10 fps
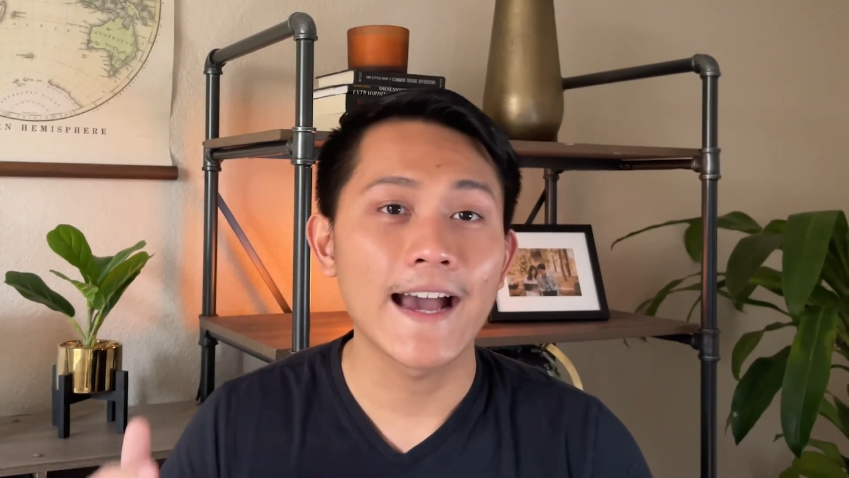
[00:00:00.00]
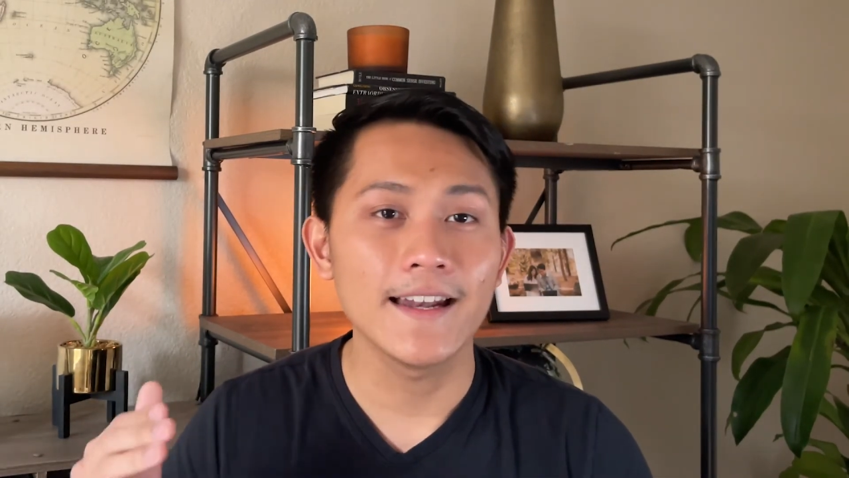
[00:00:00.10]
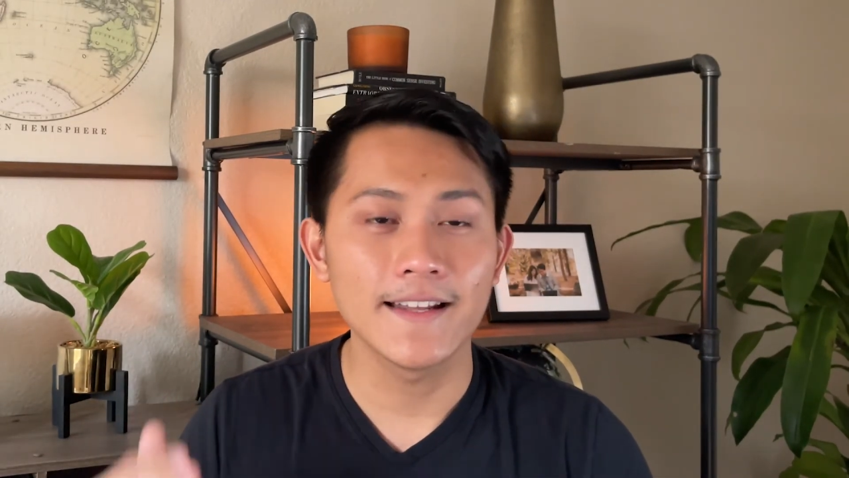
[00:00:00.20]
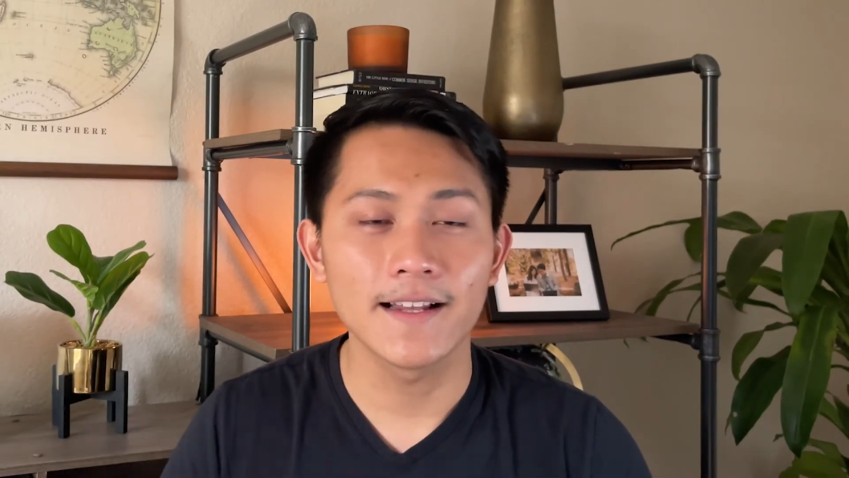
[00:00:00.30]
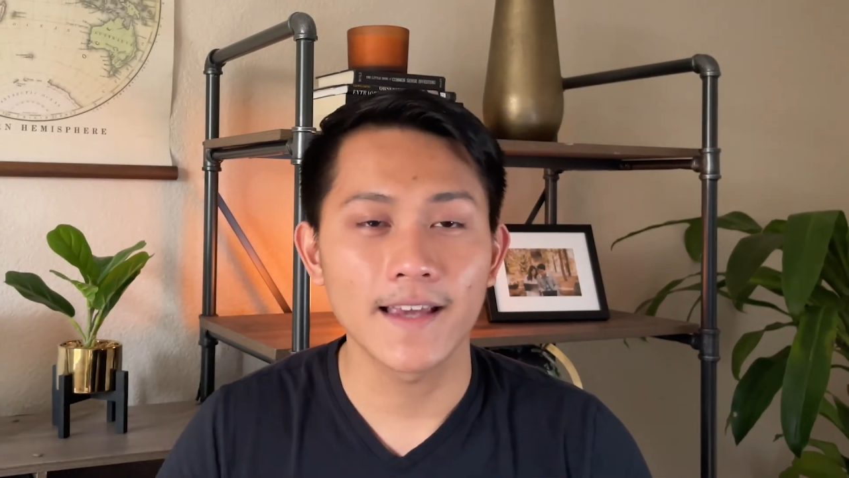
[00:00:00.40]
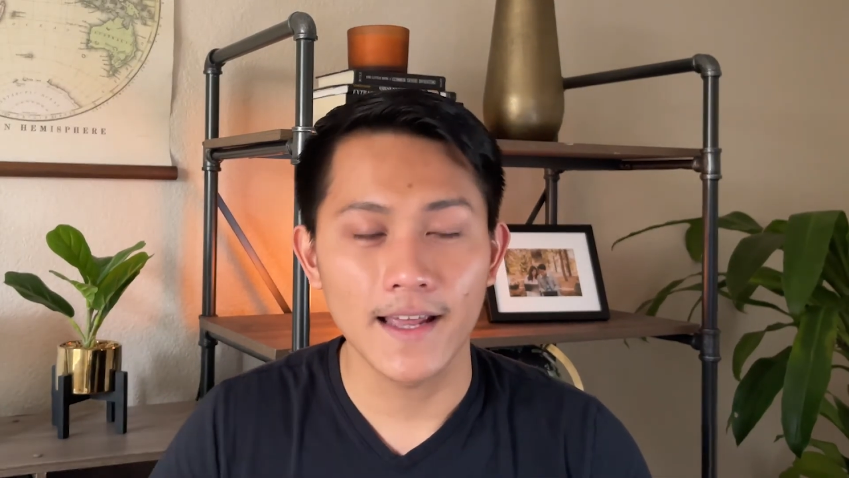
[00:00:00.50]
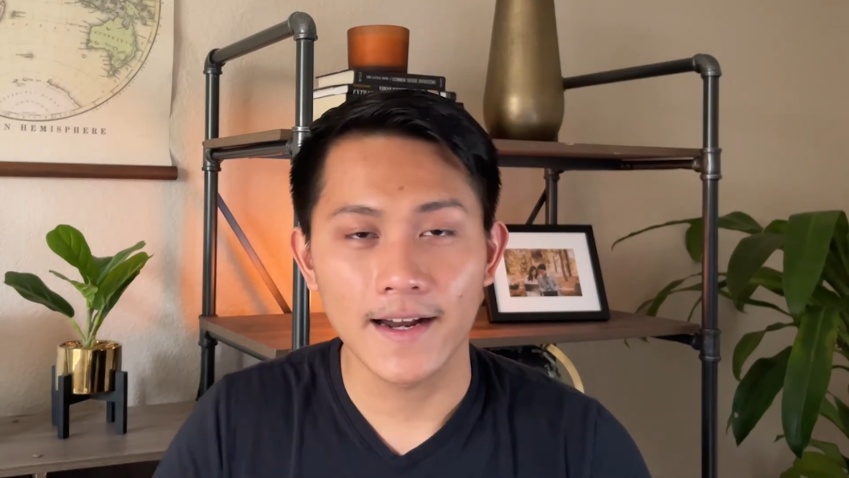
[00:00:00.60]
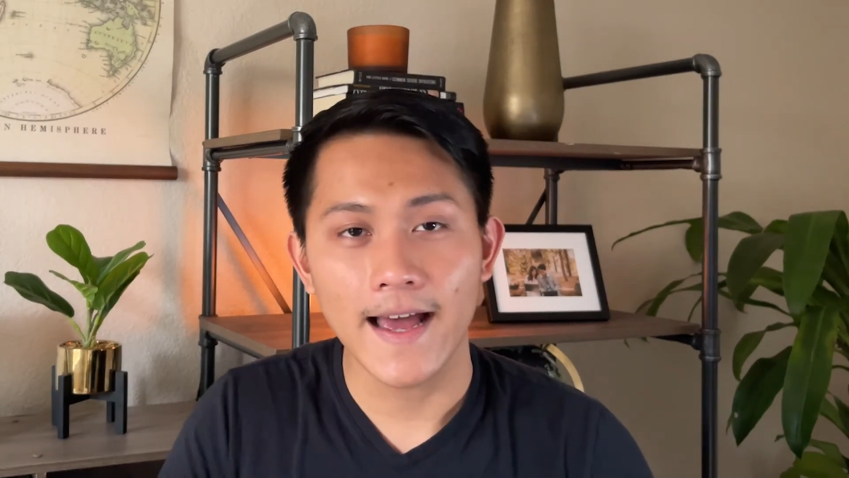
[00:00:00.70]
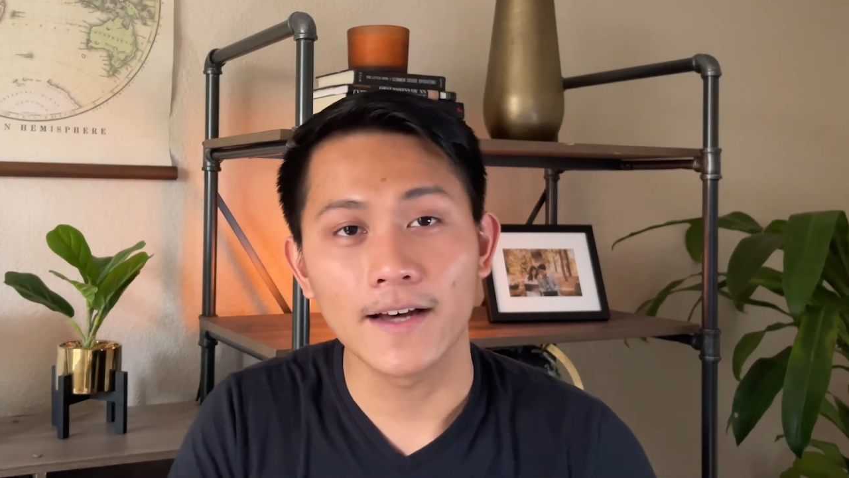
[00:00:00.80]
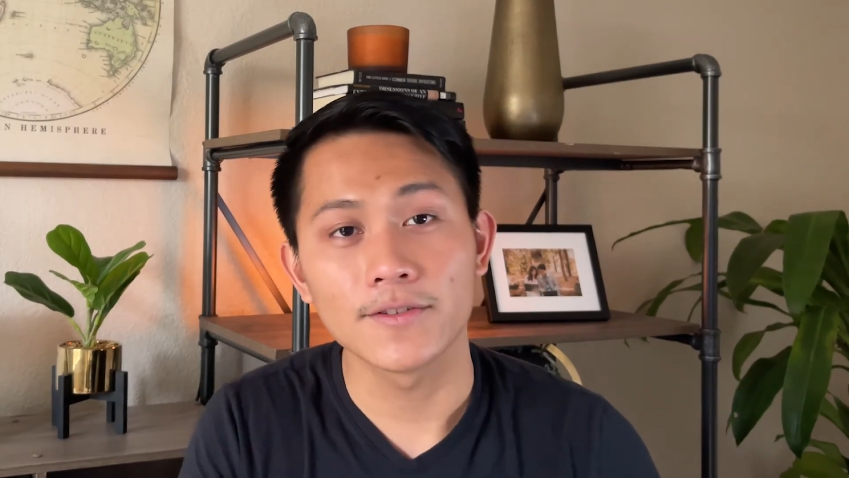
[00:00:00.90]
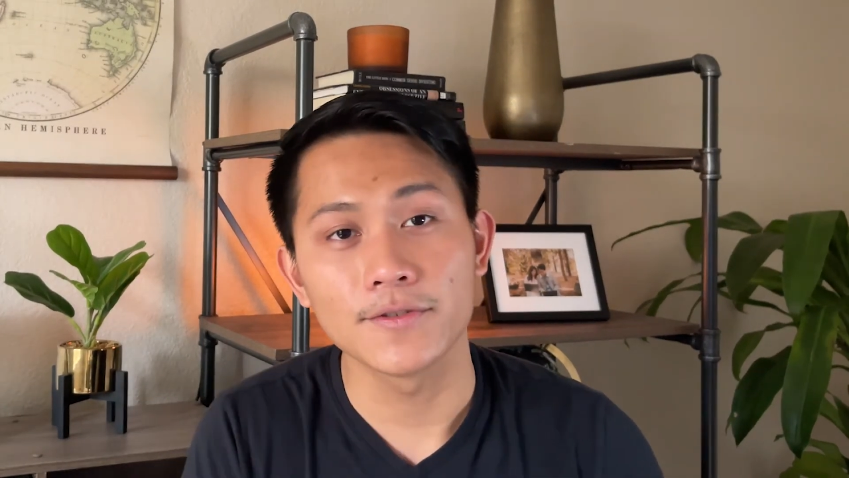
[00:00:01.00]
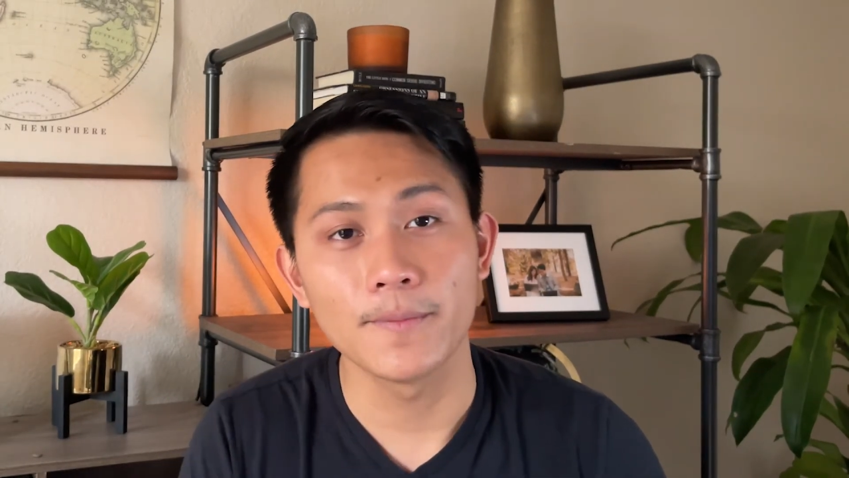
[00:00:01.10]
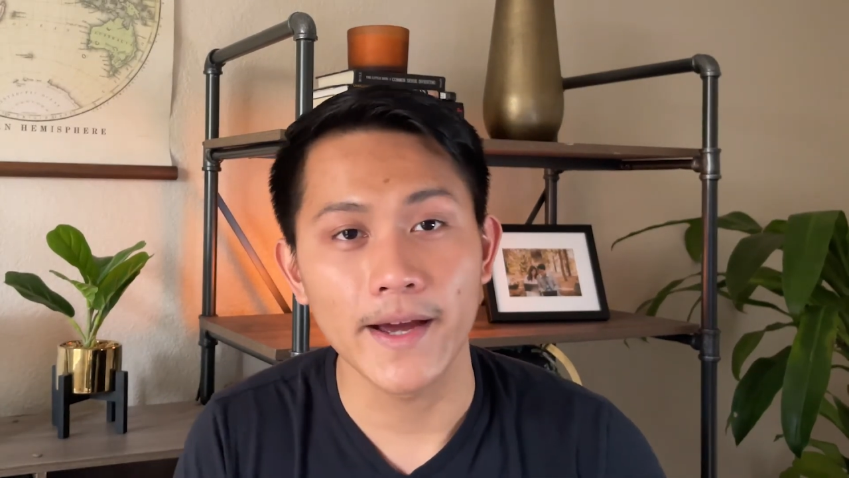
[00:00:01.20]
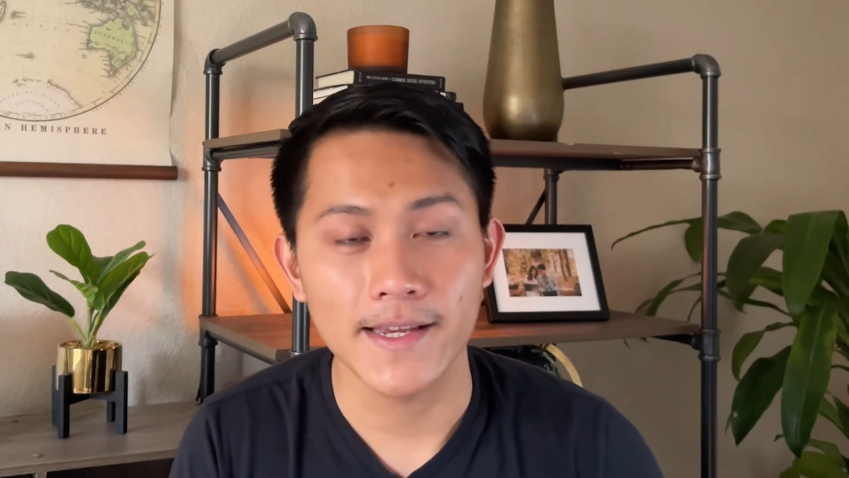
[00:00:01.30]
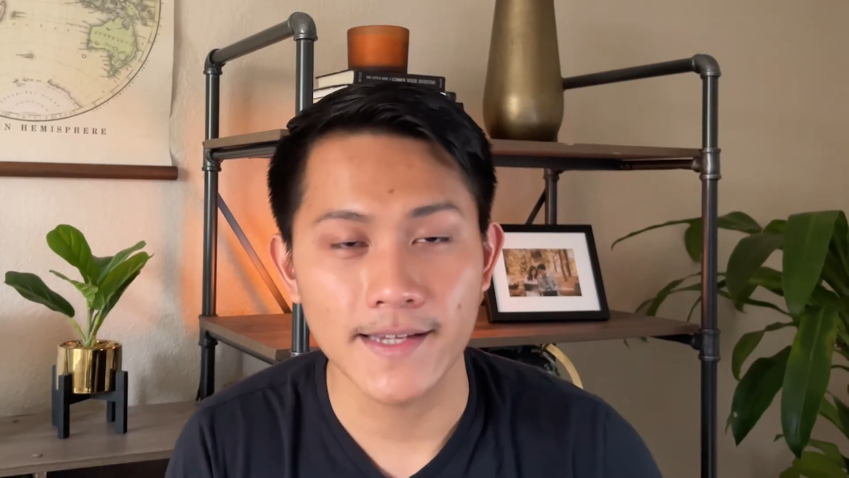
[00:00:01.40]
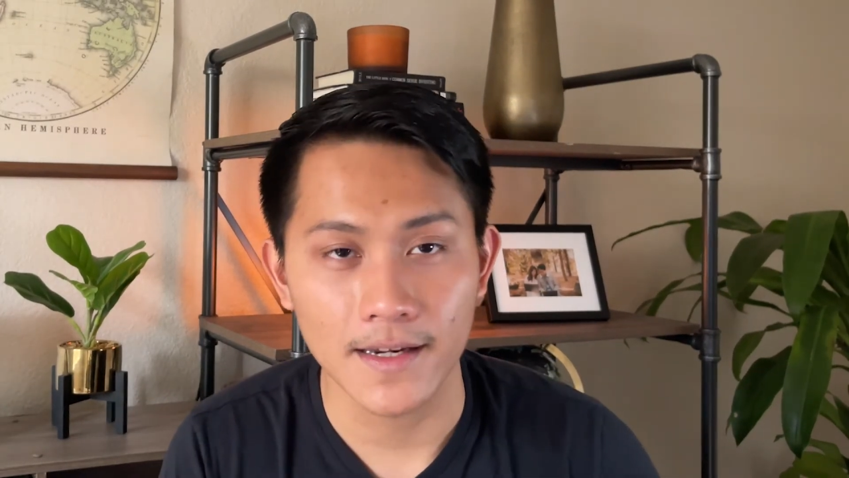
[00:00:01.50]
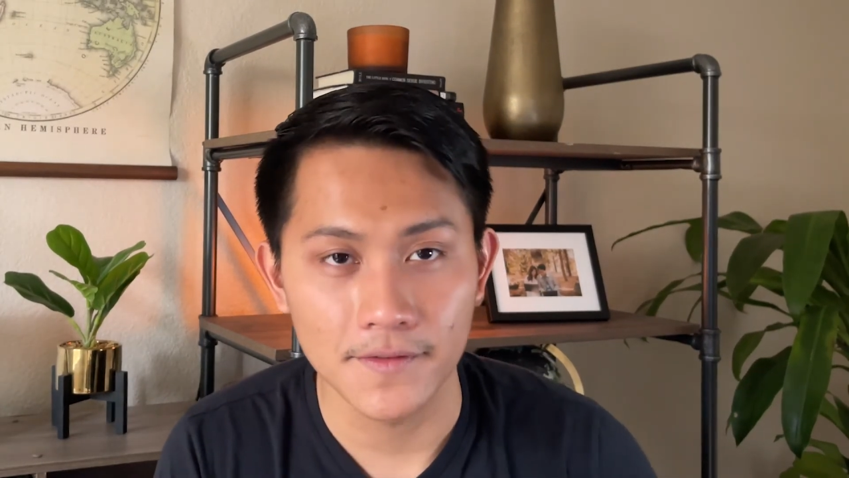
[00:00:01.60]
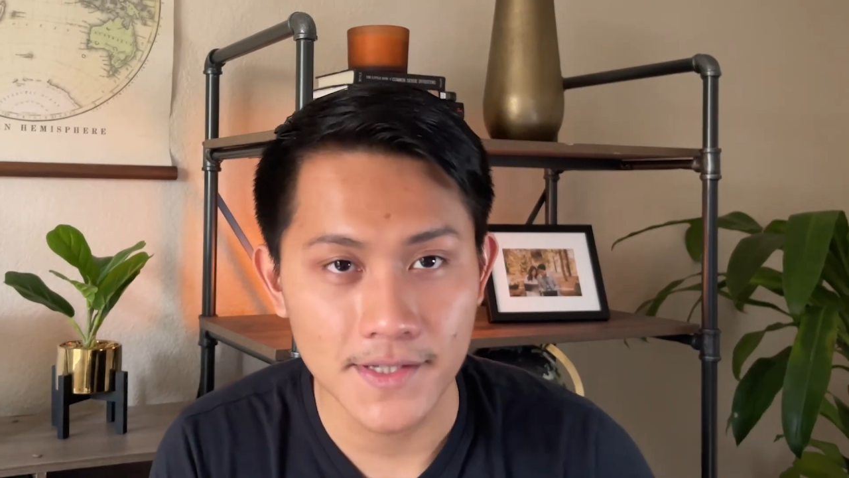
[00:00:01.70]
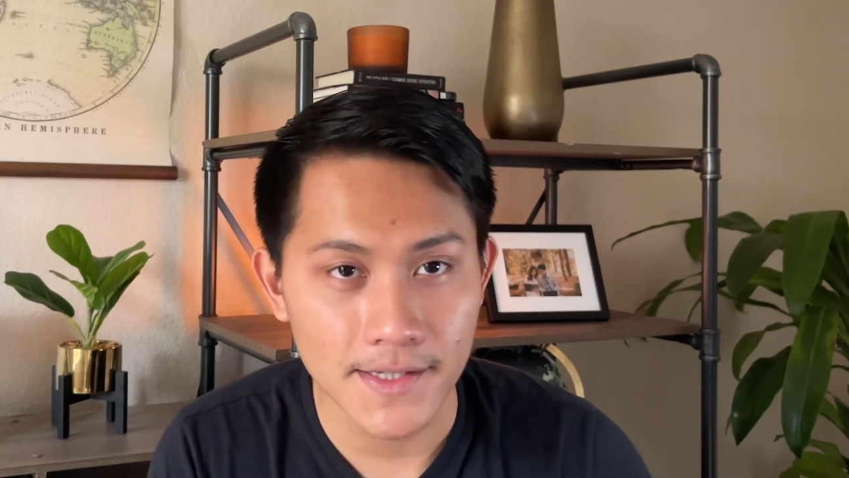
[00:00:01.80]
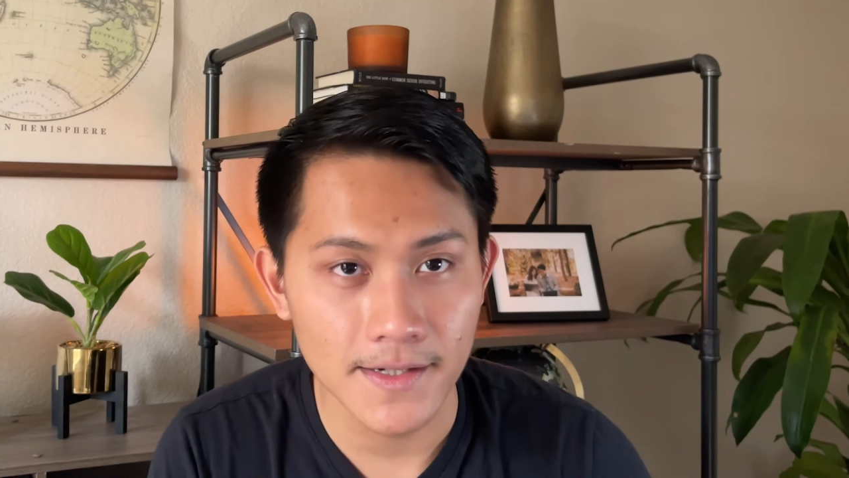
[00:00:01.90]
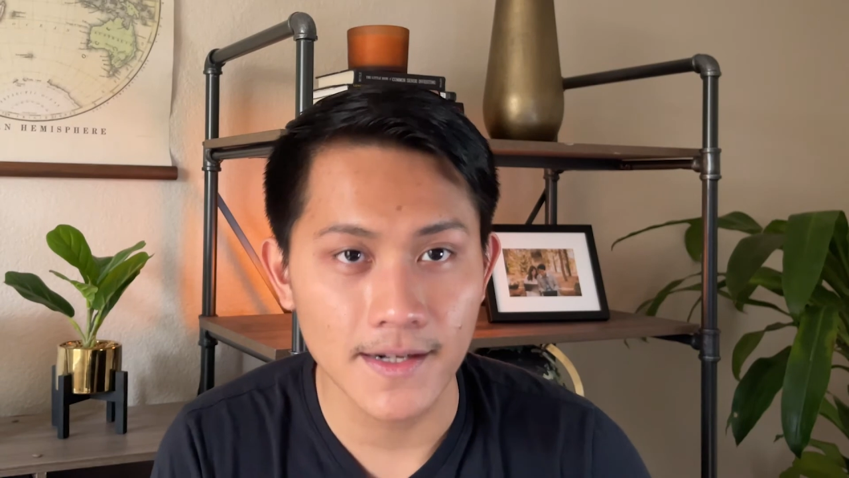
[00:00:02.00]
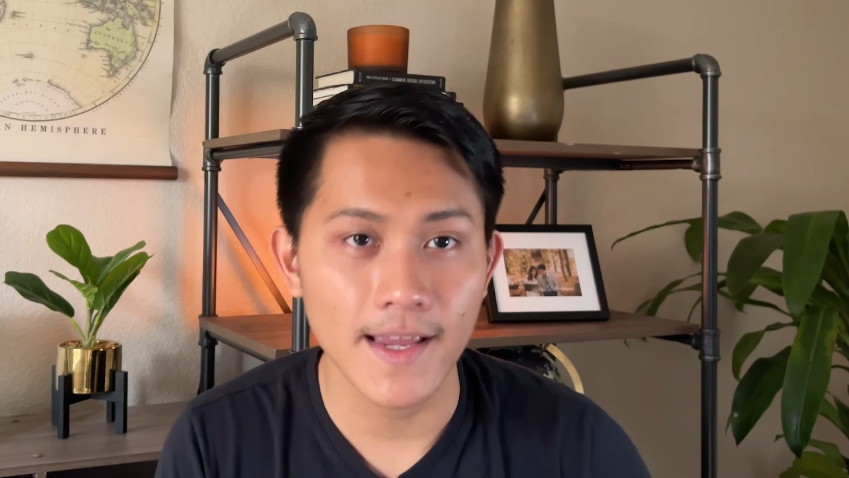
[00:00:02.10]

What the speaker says: I delegated out to my executive assistant.